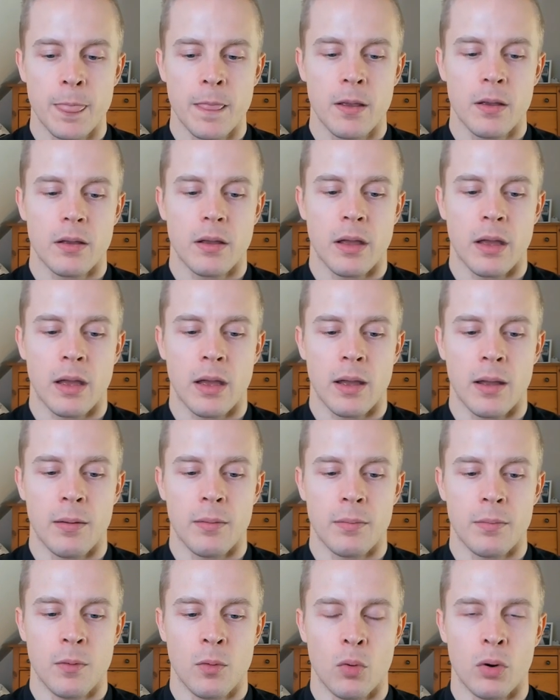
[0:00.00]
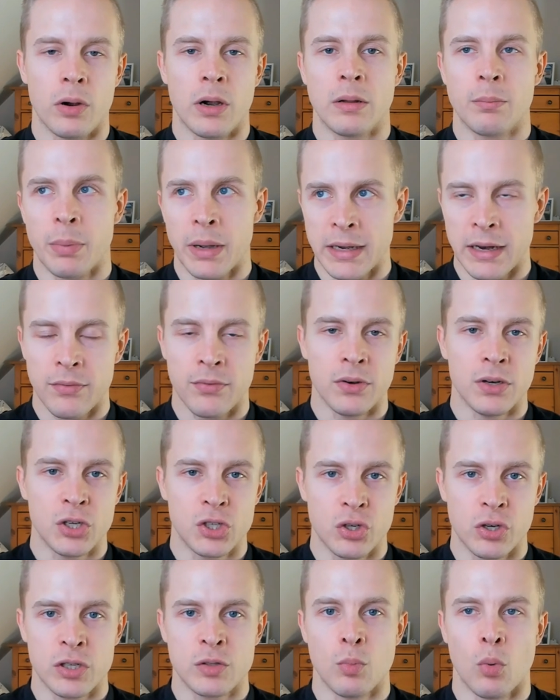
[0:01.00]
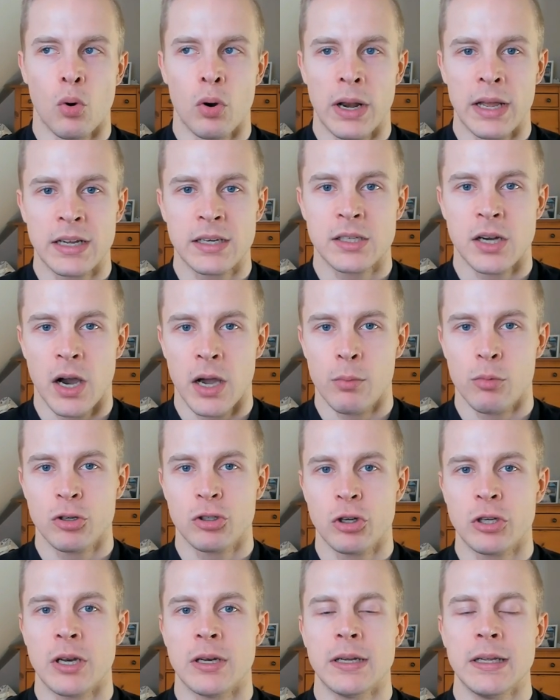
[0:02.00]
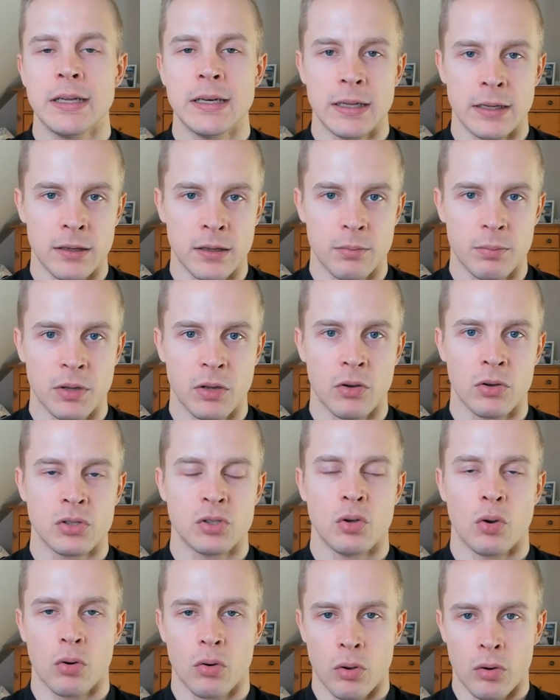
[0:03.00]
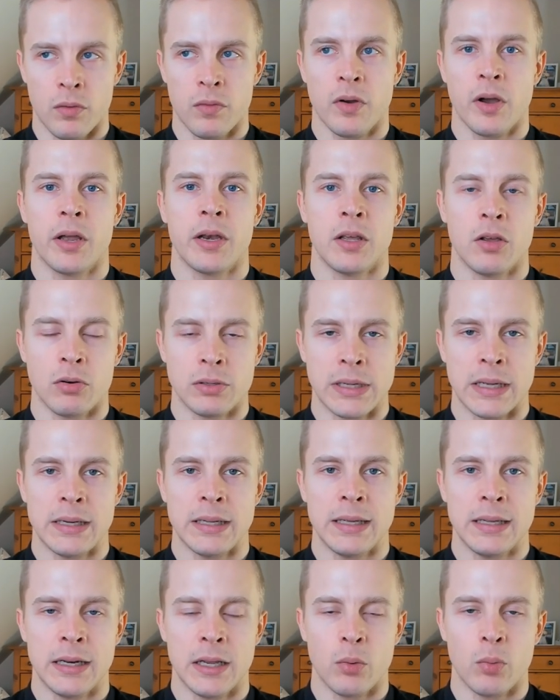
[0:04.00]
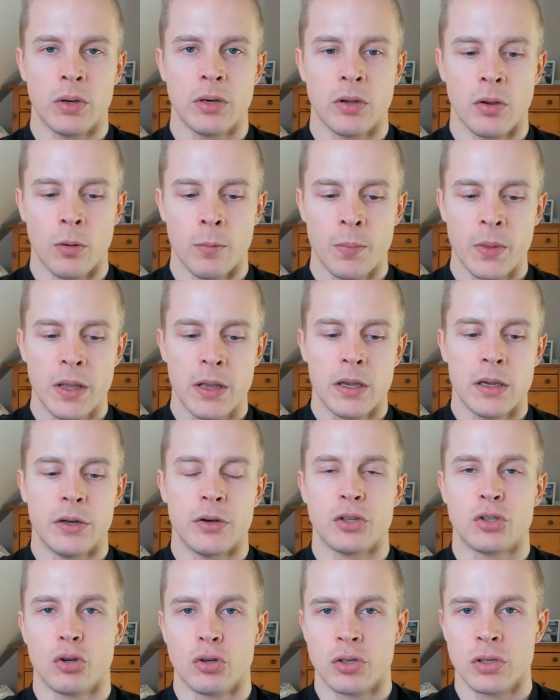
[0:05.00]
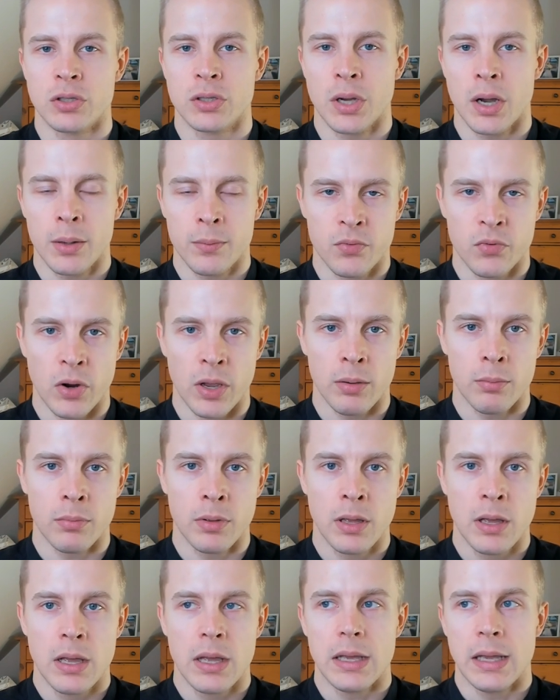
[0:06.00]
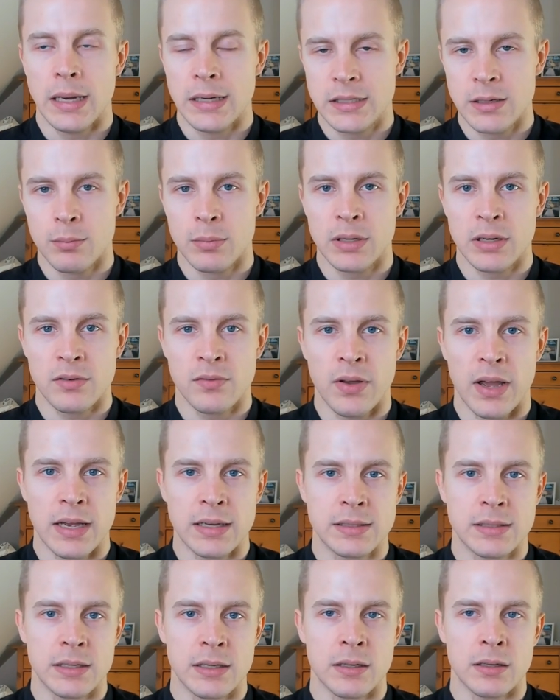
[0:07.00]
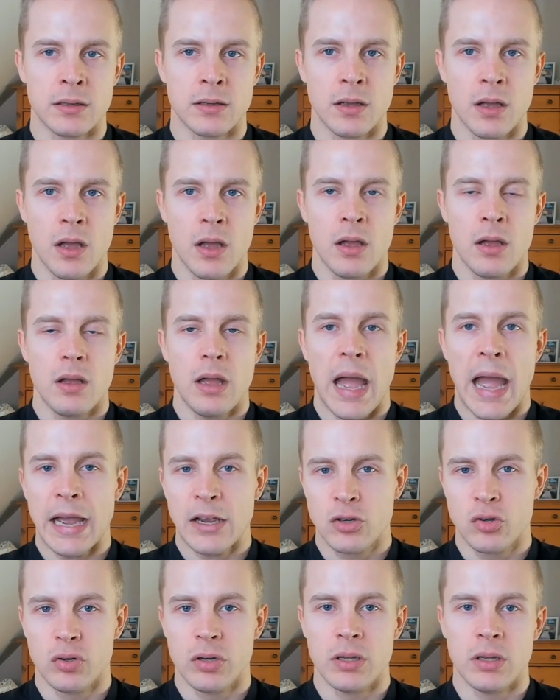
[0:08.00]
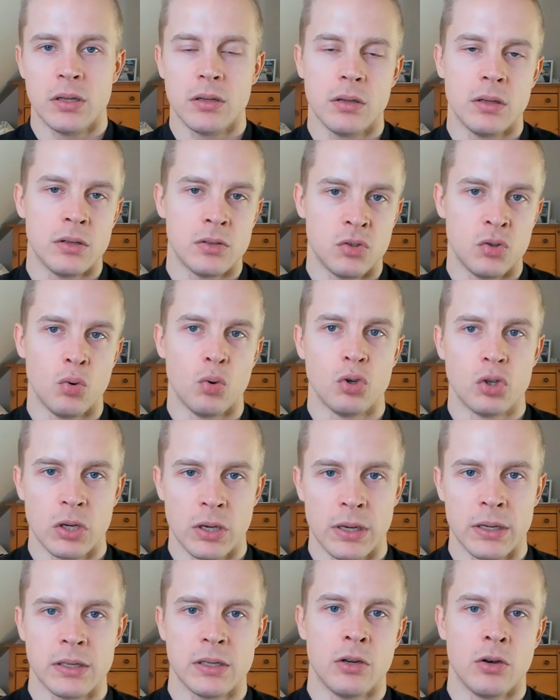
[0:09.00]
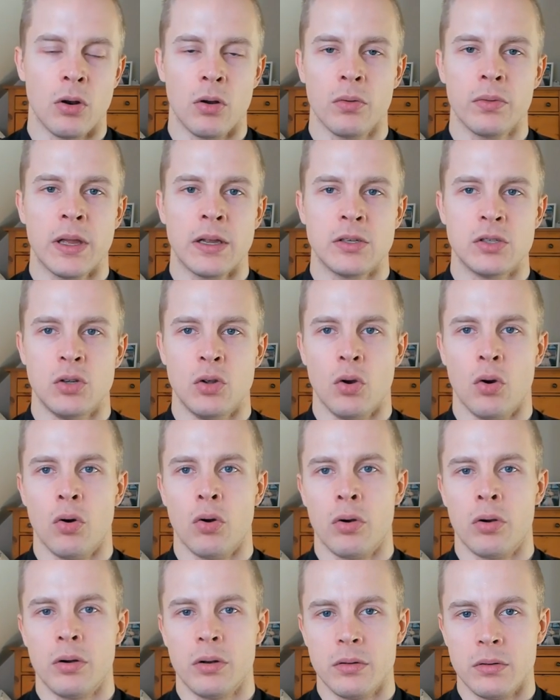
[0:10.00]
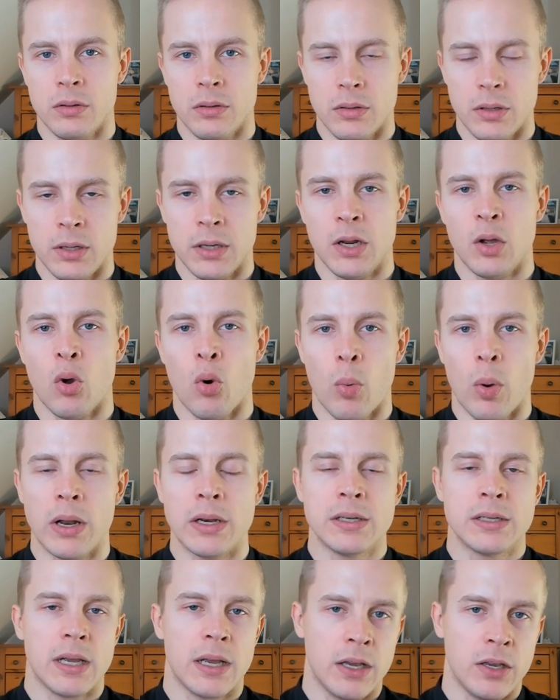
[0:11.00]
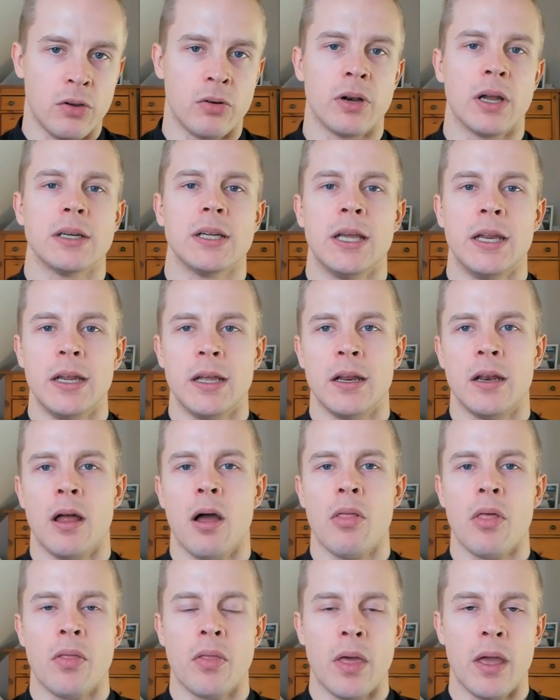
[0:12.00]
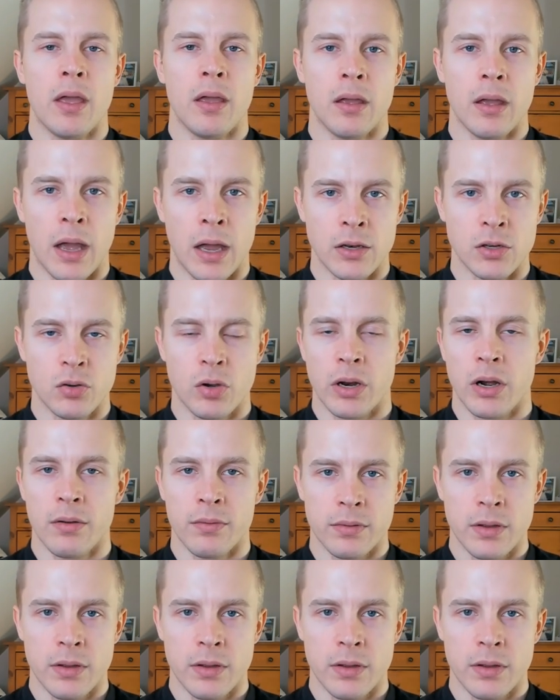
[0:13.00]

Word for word: uh, or by definition, it's more like time restricted eating because you're confining your daily eating window in a certain time frame. Intermittent fasting actually is usually, you know, that you're eating on one day, you're not eating another day, and you kind of